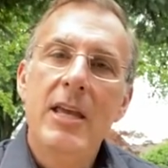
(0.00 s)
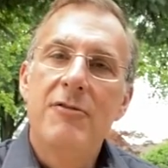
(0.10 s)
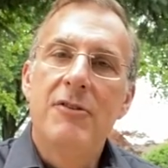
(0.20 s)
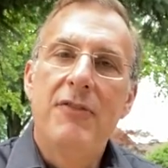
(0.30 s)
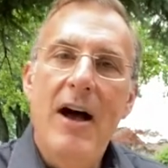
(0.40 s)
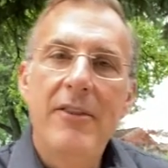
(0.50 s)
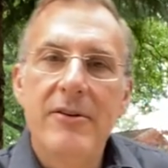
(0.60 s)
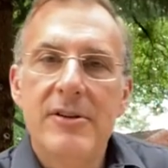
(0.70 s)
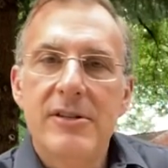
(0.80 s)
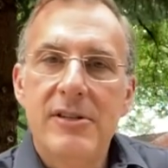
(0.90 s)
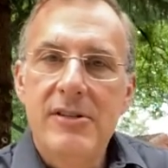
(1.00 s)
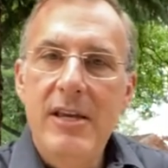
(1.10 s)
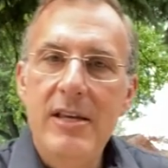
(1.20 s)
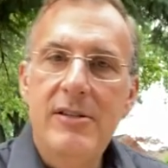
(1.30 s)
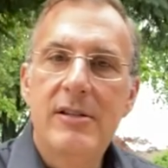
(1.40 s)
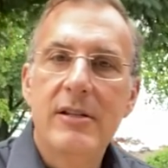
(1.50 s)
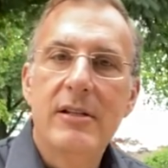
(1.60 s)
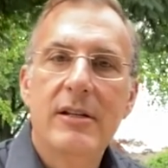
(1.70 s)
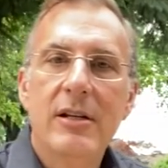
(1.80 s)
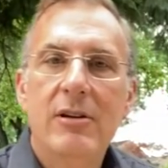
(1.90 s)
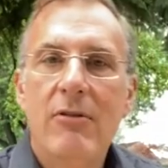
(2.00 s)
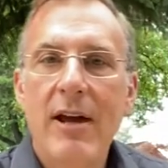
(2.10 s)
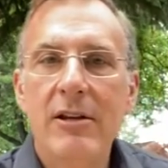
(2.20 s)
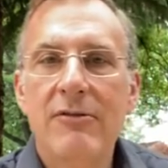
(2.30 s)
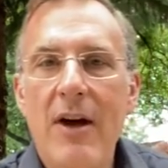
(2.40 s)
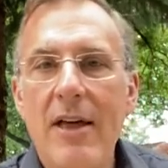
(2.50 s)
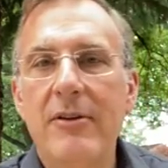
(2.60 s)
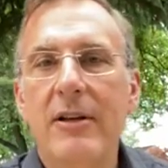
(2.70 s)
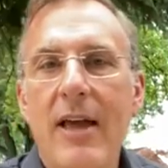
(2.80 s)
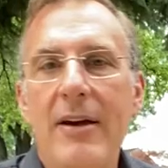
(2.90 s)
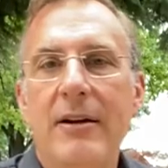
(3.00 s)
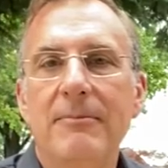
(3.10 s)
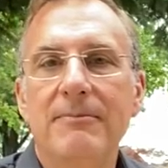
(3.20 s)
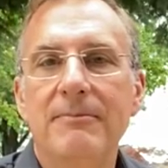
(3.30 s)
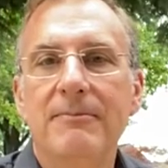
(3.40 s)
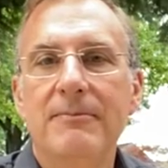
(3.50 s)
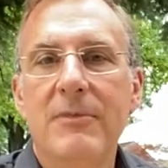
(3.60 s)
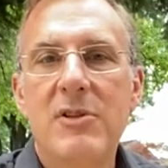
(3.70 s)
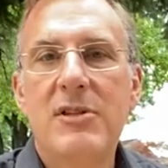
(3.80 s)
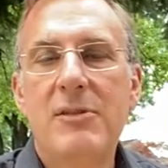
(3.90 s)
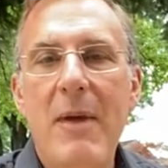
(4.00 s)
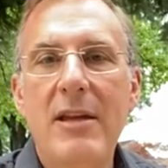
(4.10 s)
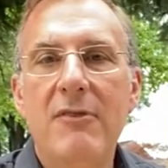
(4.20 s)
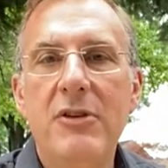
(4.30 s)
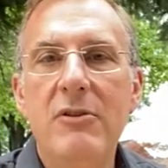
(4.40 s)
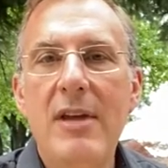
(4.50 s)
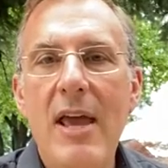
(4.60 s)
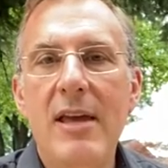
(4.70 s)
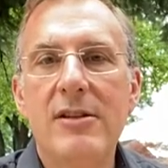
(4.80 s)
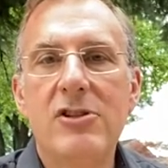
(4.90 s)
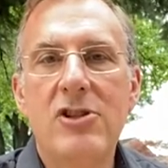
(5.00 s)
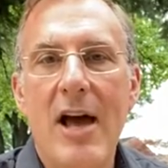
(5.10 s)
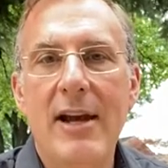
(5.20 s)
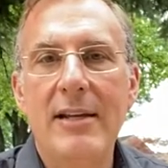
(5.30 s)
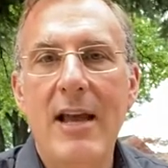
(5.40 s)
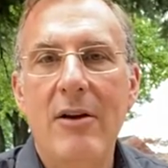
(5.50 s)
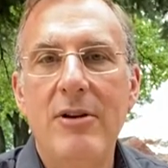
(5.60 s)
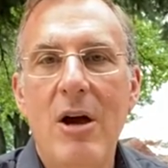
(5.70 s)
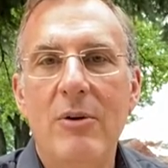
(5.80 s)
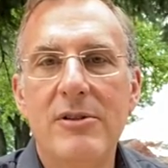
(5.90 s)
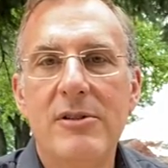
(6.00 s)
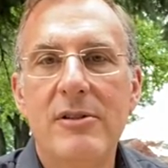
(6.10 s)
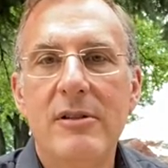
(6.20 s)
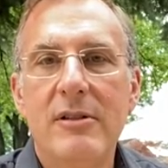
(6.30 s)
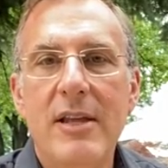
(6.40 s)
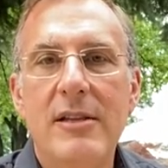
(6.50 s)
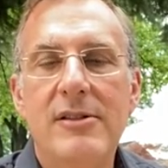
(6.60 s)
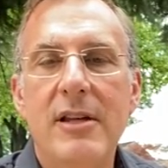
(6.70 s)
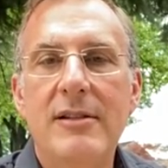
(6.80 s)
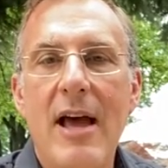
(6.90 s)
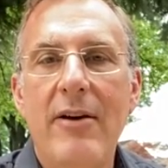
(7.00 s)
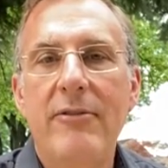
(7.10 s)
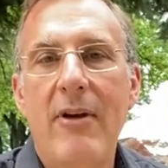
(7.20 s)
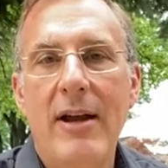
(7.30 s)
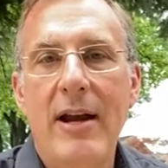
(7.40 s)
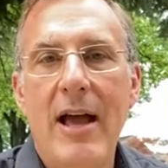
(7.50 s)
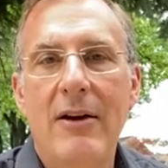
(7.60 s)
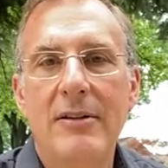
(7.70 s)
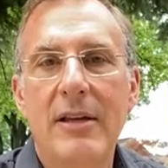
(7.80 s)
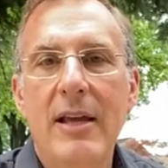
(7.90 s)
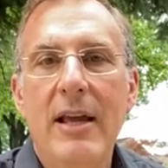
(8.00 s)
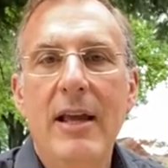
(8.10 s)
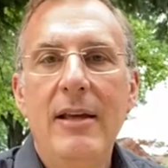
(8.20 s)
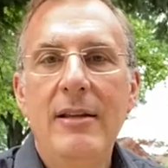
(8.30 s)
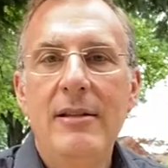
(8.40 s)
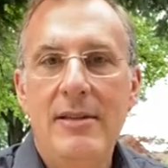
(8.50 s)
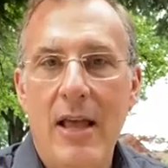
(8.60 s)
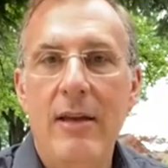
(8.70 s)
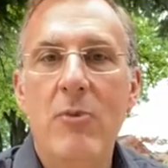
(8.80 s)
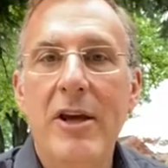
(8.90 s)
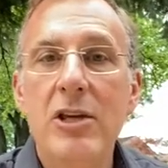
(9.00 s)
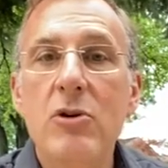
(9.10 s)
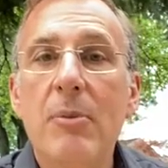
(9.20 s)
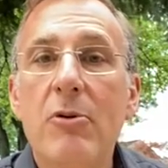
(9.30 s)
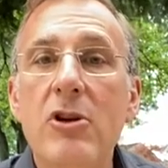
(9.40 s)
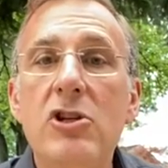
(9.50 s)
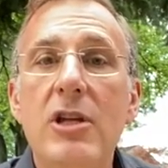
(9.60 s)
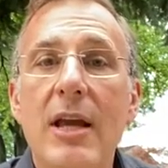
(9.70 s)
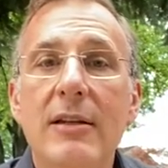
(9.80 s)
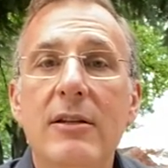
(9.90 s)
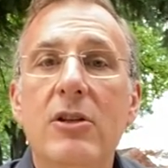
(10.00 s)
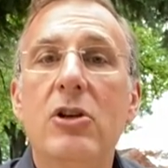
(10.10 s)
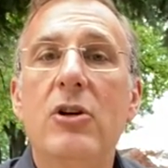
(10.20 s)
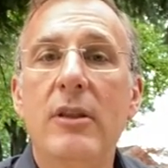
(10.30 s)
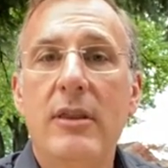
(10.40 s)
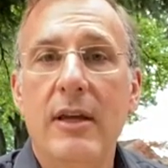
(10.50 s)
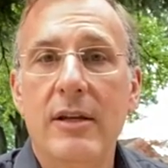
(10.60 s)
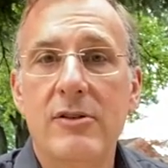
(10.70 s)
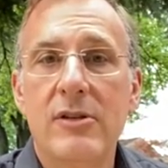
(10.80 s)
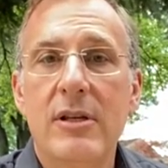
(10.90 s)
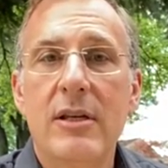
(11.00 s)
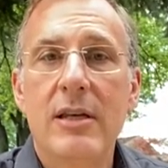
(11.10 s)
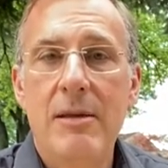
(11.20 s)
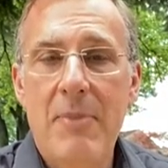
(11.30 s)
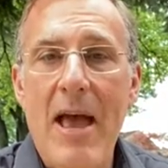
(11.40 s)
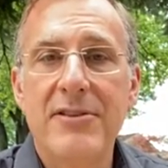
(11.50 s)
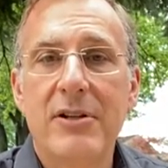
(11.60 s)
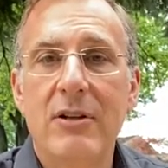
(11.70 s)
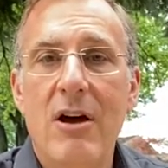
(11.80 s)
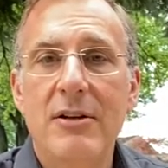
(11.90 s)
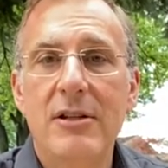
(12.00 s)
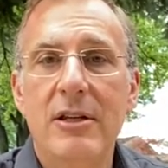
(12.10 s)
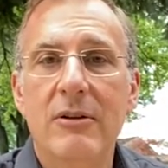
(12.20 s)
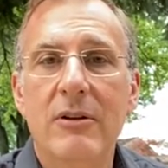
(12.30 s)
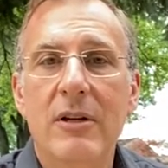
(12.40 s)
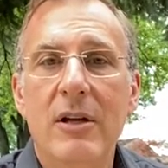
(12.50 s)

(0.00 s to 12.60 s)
If your father is deceased, write your father a letter. Spend a few days jotting down notes, then sit down and write it out. Tell him what you appreciate, the good things he passed along to you,